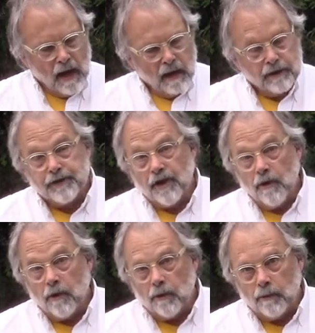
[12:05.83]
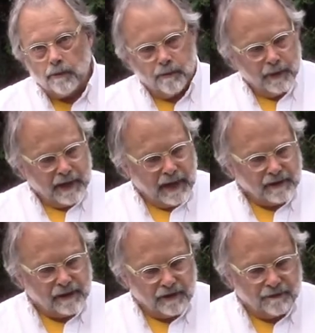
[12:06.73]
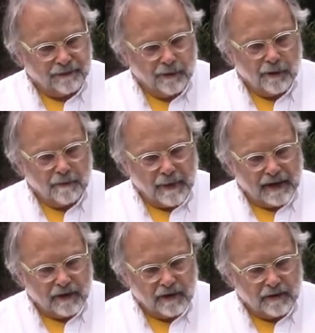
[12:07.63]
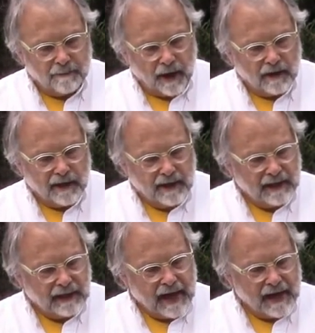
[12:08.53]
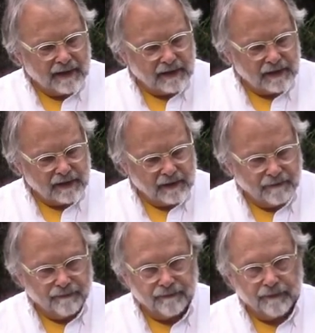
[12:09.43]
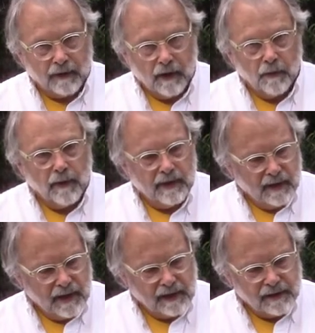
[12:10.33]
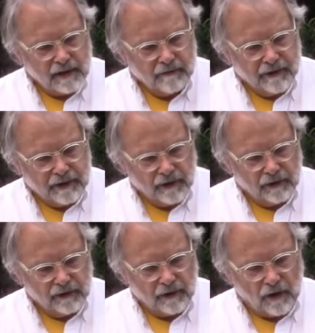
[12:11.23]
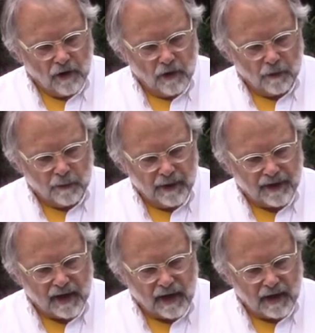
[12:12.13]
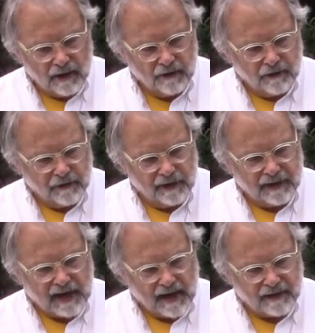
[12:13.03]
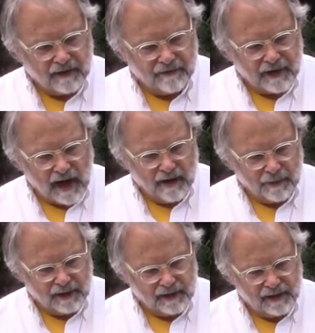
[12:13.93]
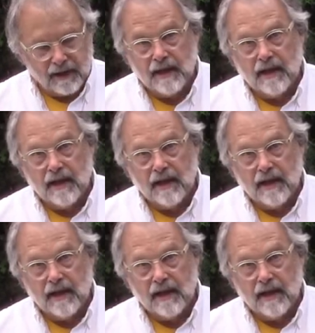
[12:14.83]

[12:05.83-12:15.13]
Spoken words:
So, Getzel the fool made a good bargain at last. When Getzel returned home with 100 sacks of diamonds,